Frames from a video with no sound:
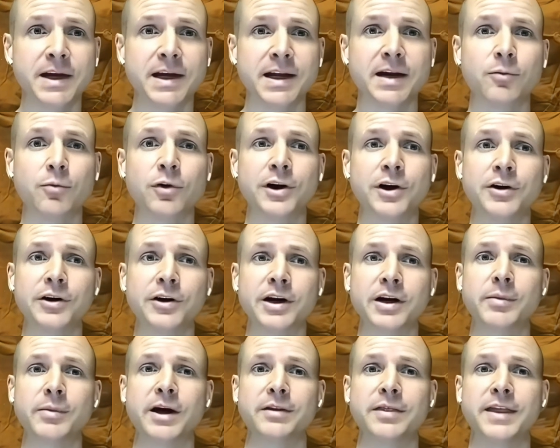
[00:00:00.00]
and i'm
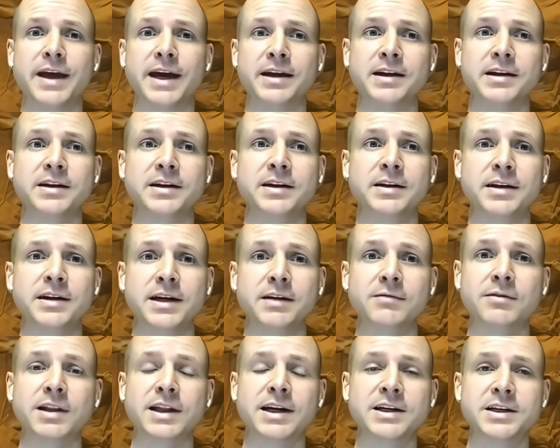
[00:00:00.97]
wondering about that in
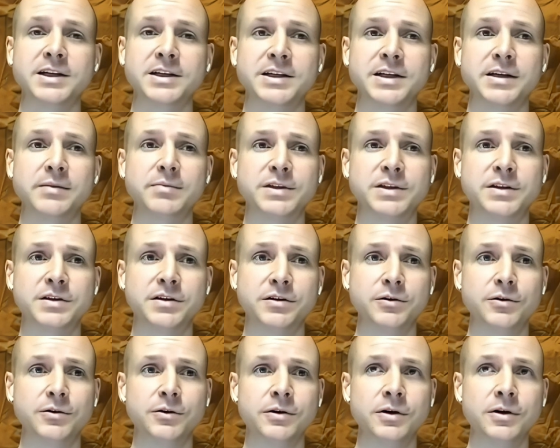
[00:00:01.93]
in relationship
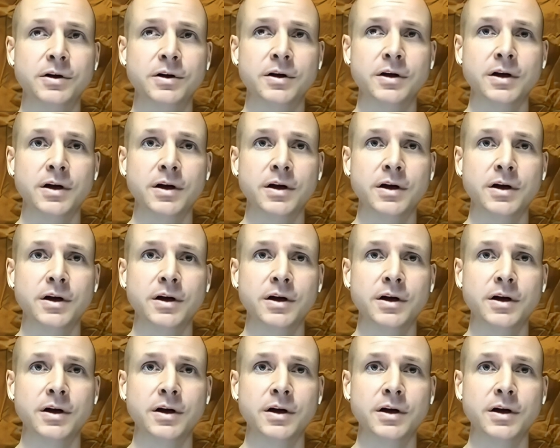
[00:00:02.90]
to